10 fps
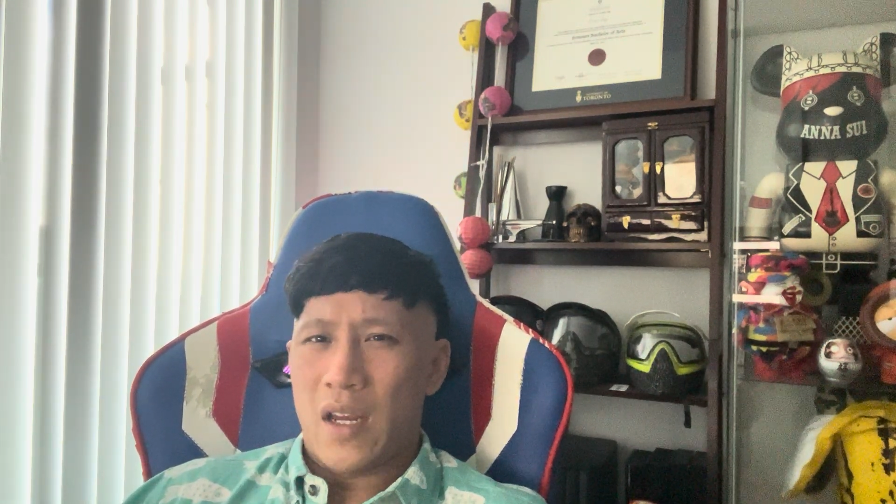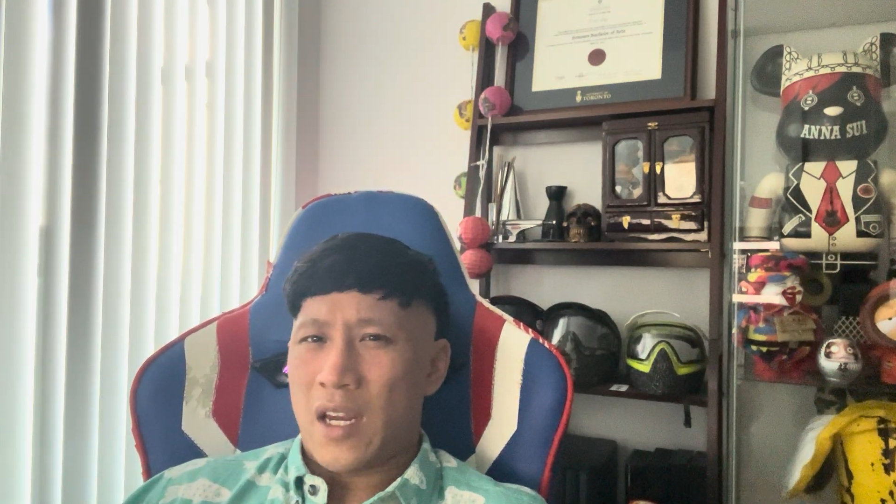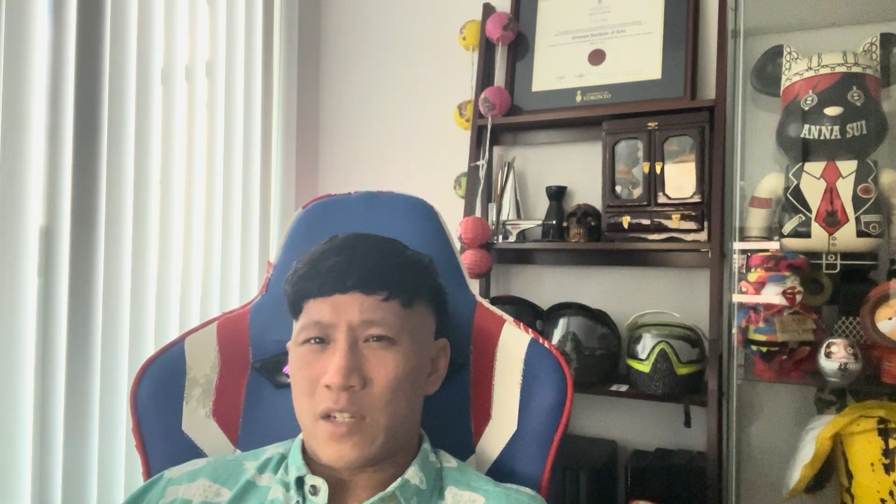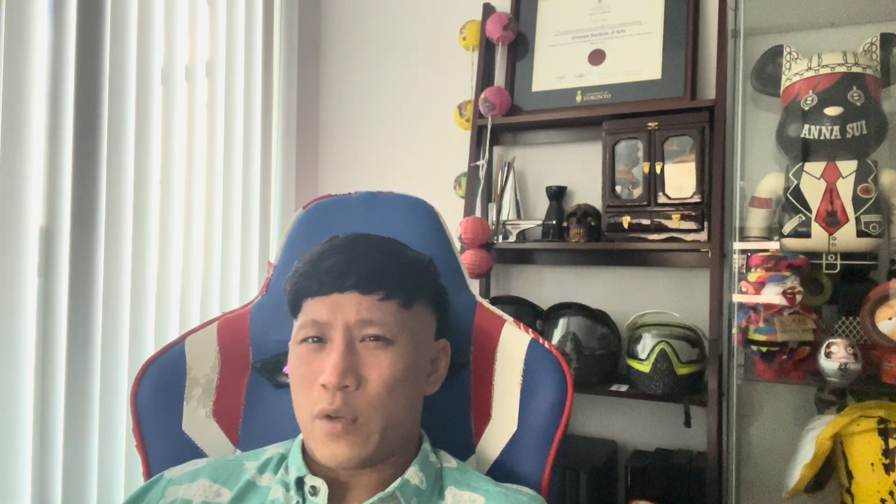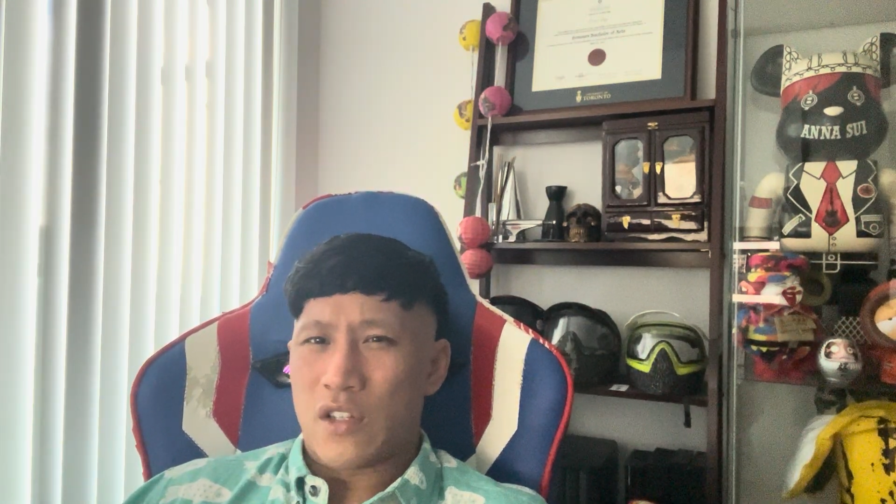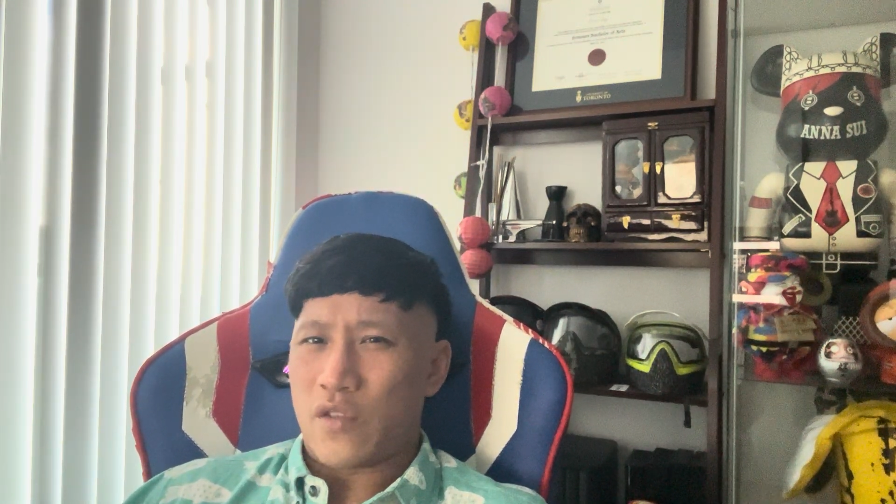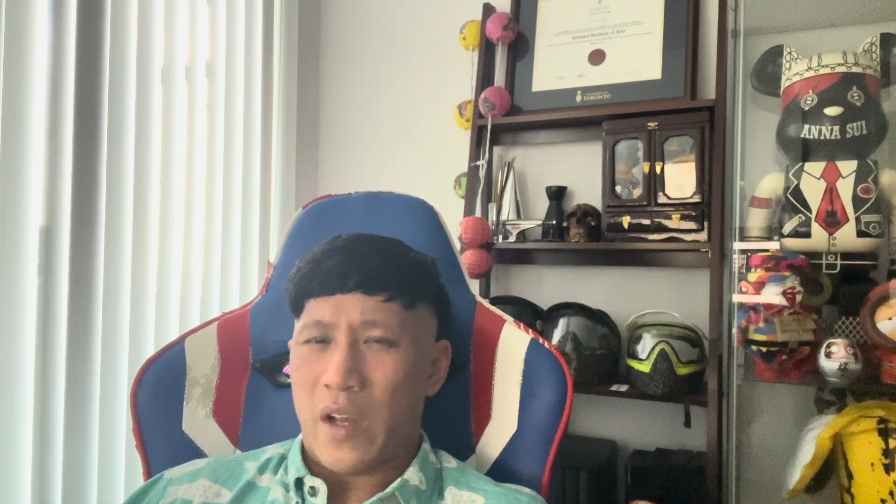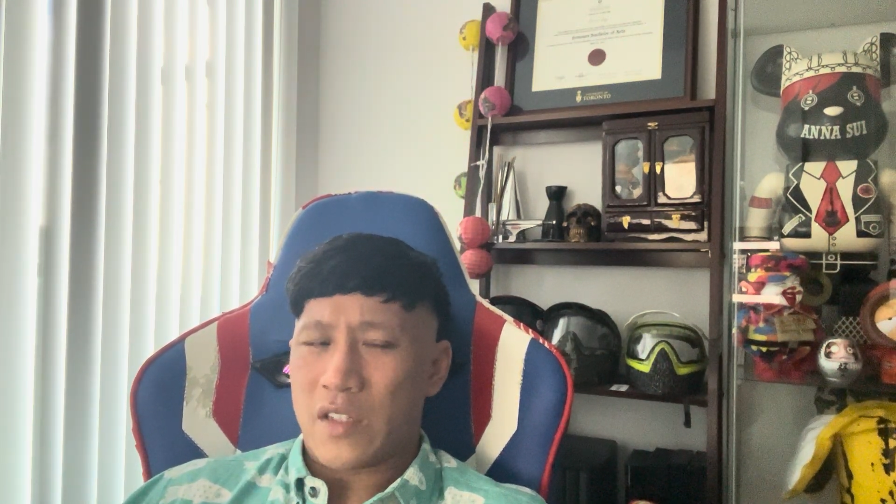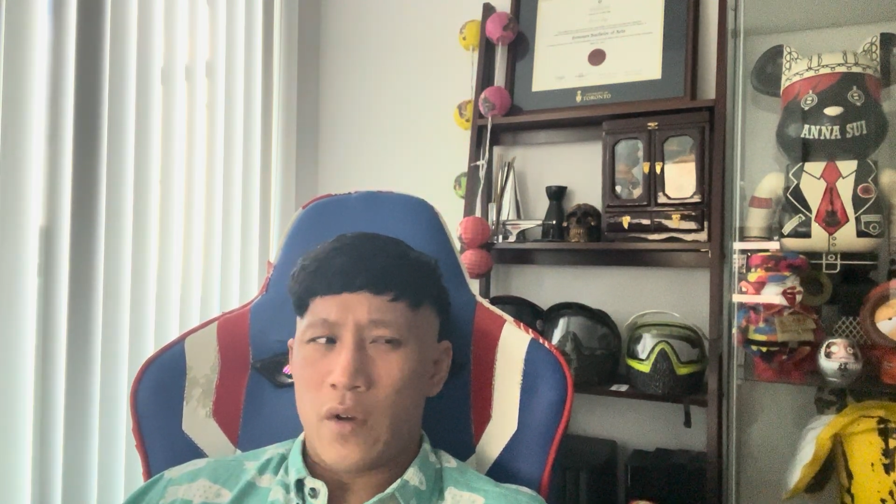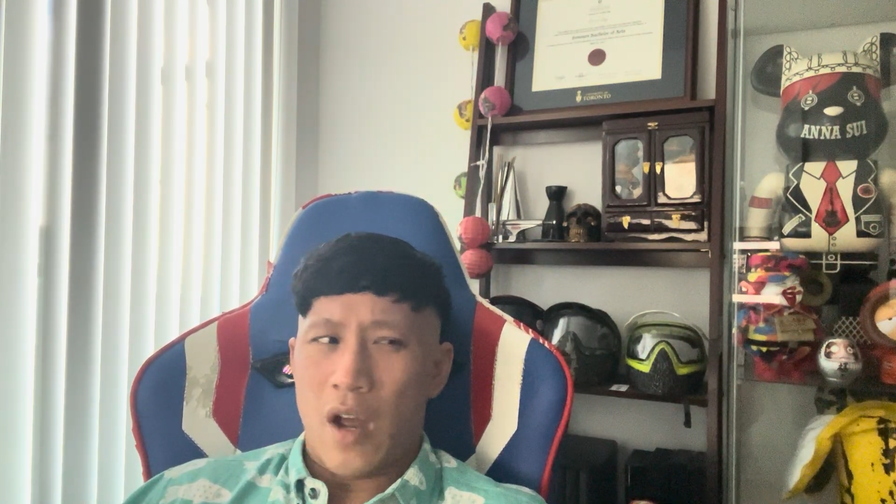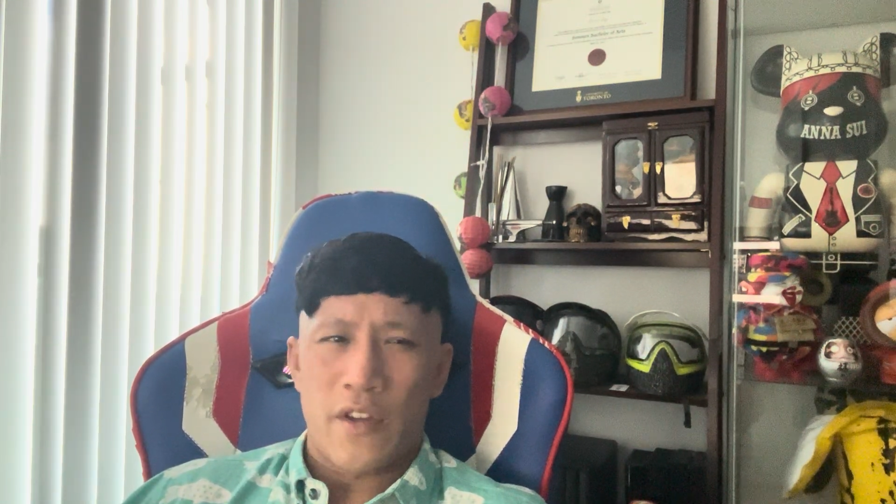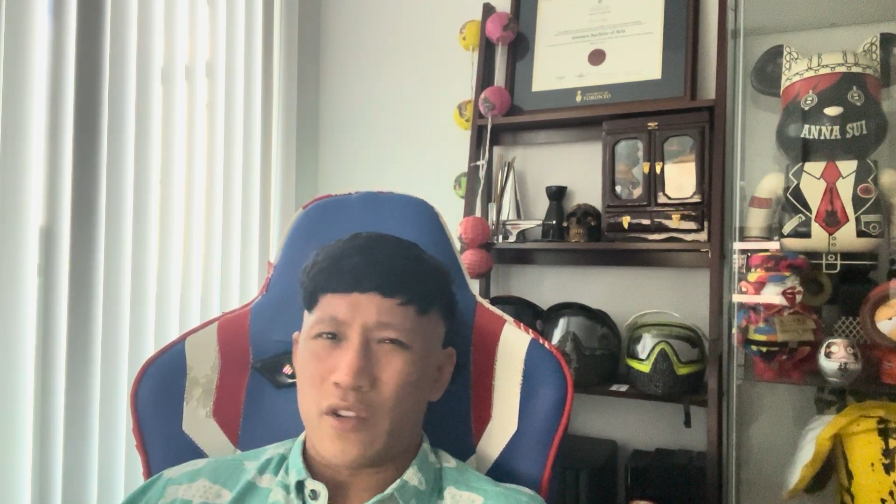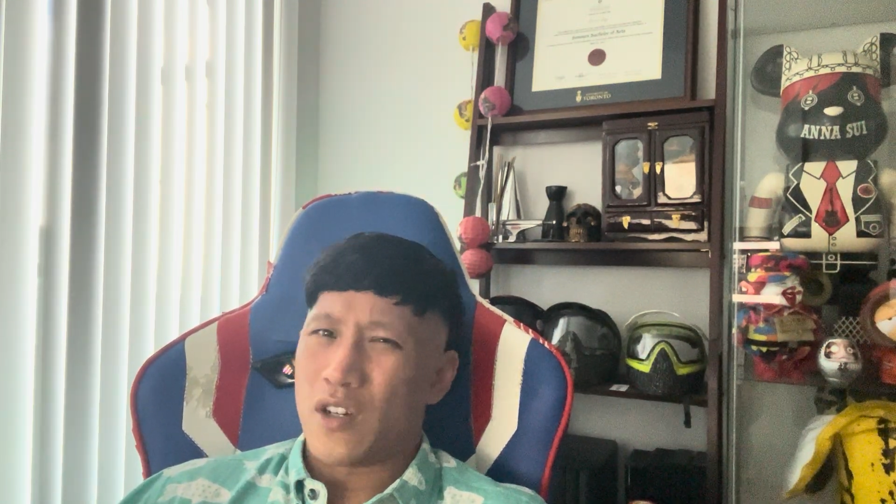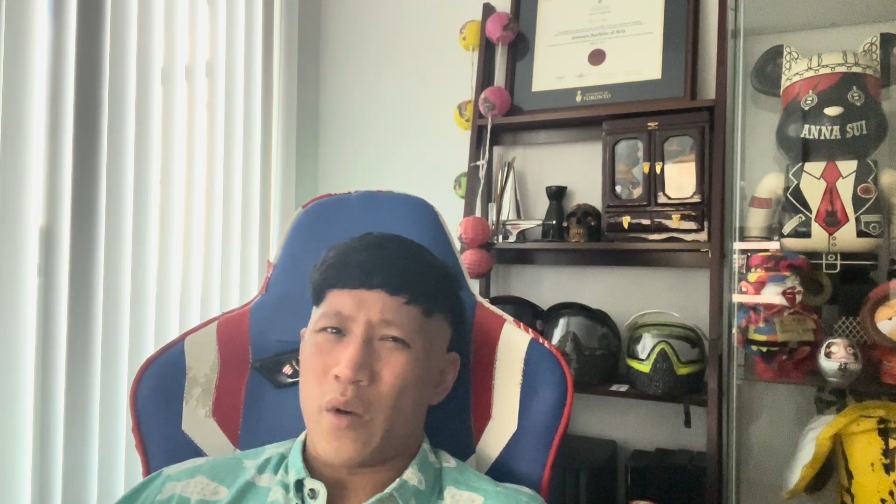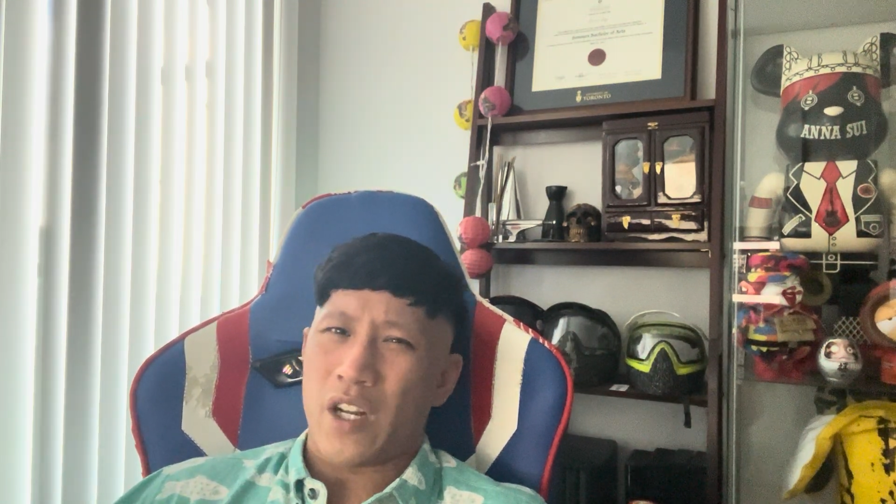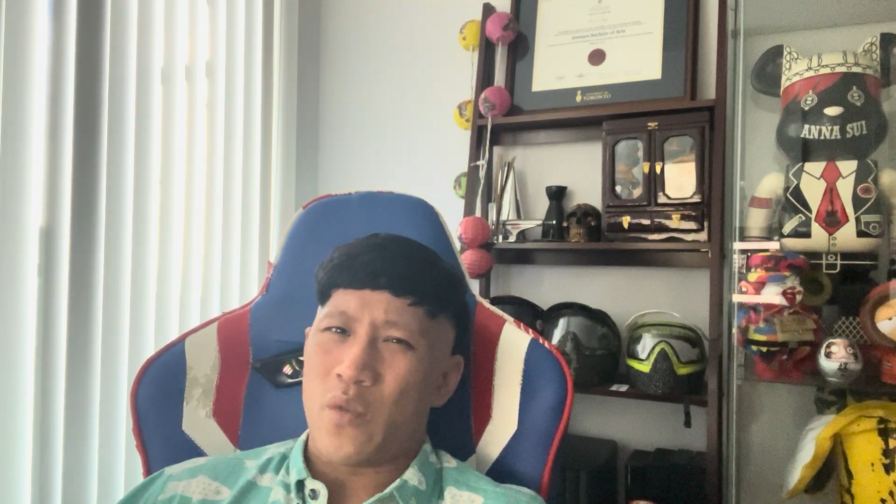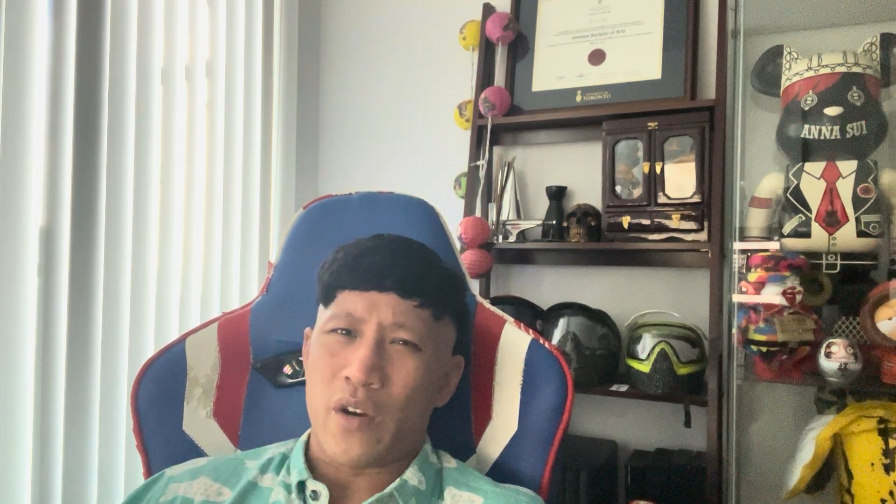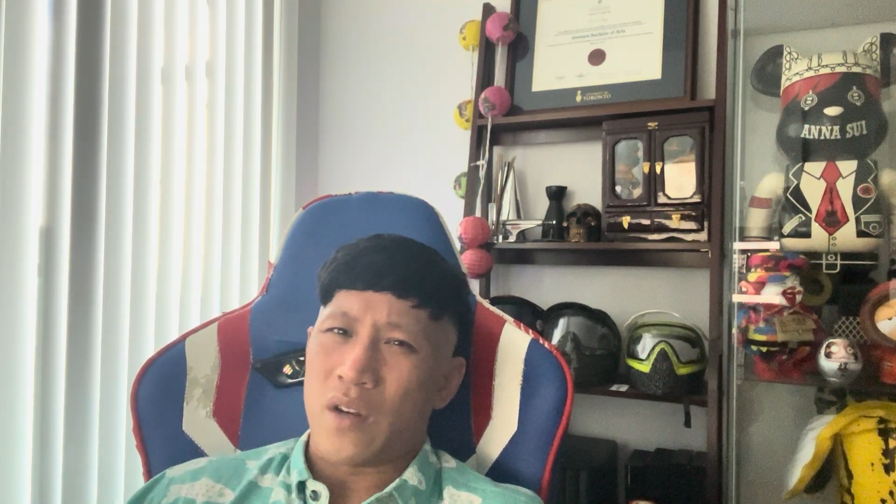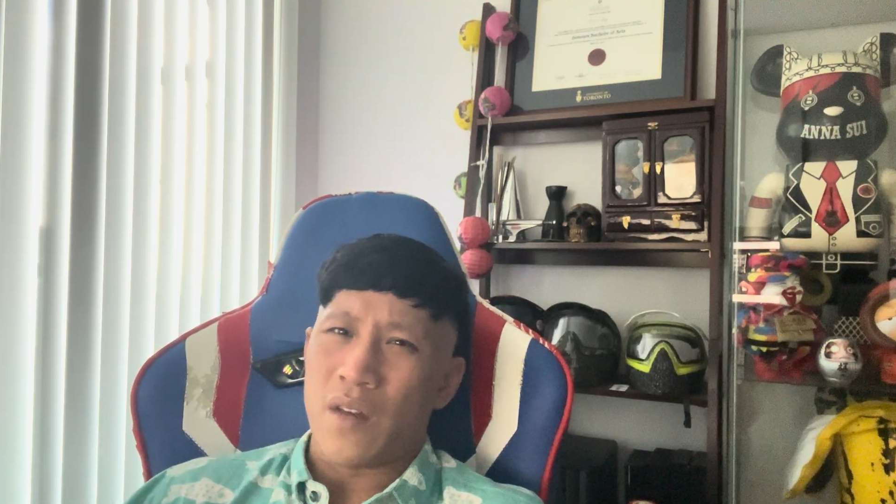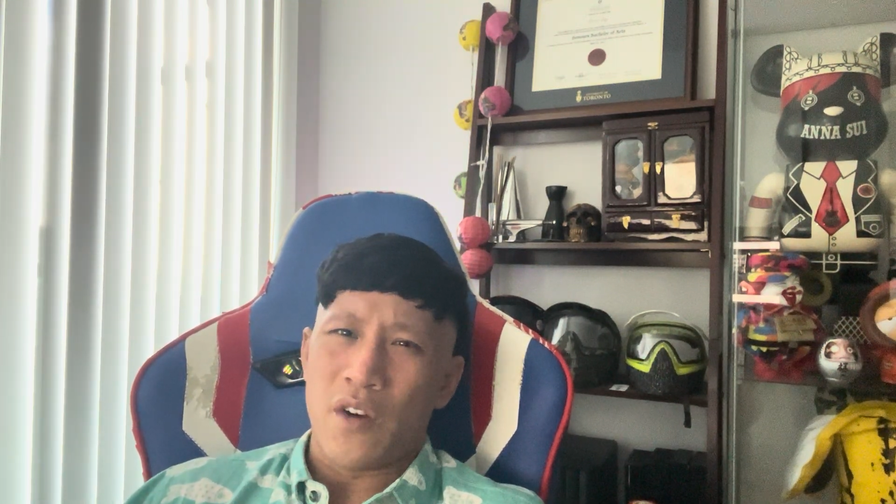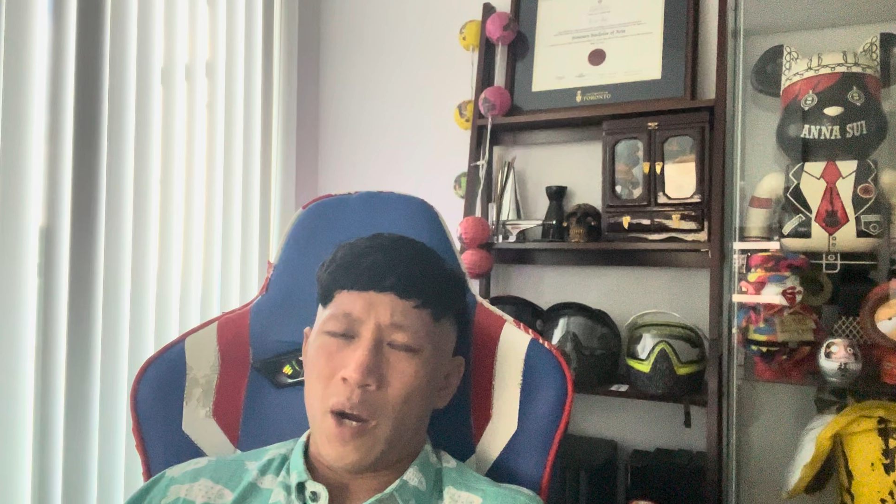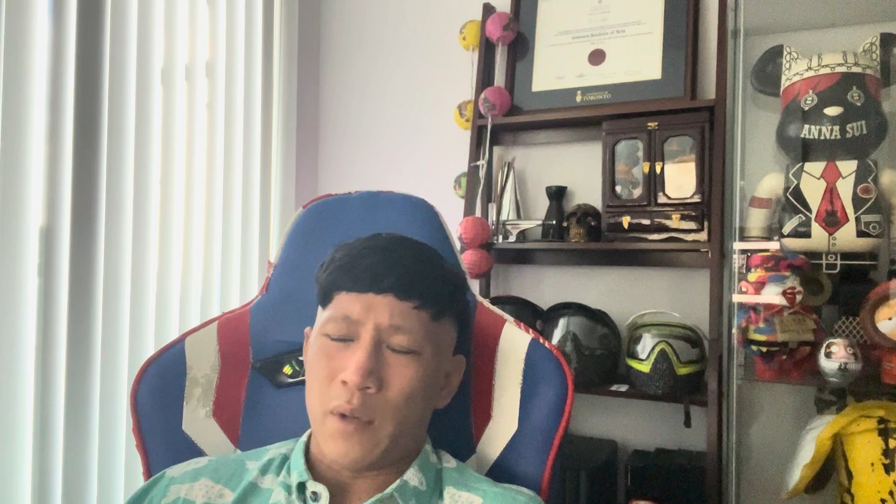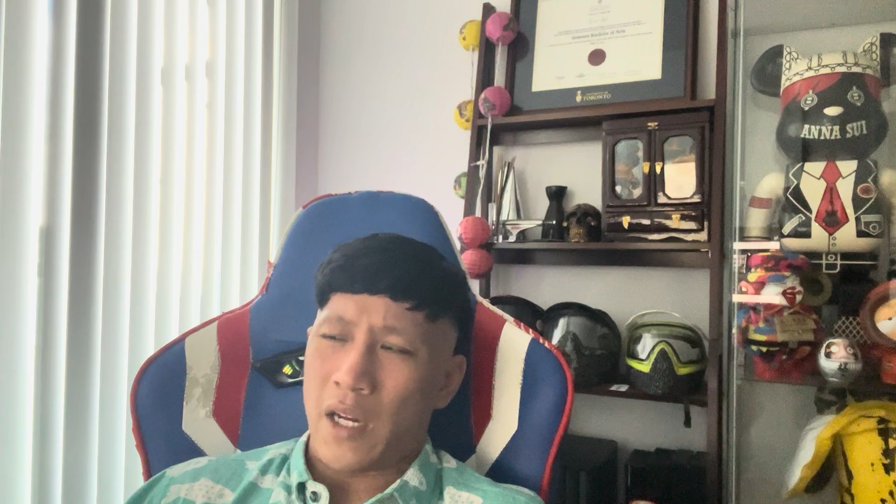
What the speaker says: it gets pretty stressful, and then you're gonna want to quit or give up.